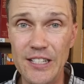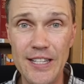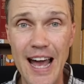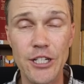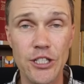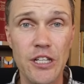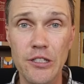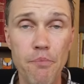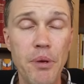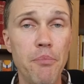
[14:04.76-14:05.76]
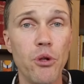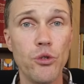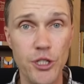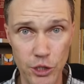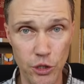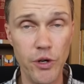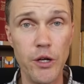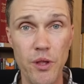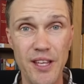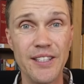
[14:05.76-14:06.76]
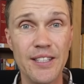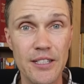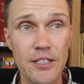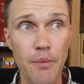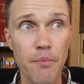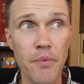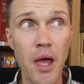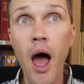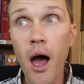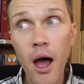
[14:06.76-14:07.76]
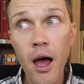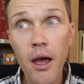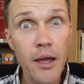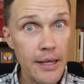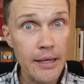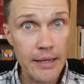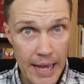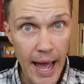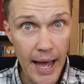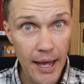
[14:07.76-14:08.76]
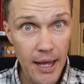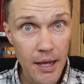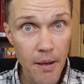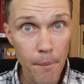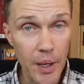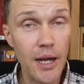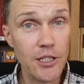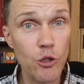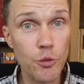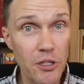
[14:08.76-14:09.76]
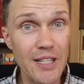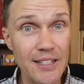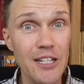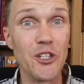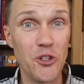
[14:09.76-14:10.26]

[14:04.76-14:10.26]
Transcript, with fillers: and Sadducees and people who disagreed with his system. Yeah, because he was presenting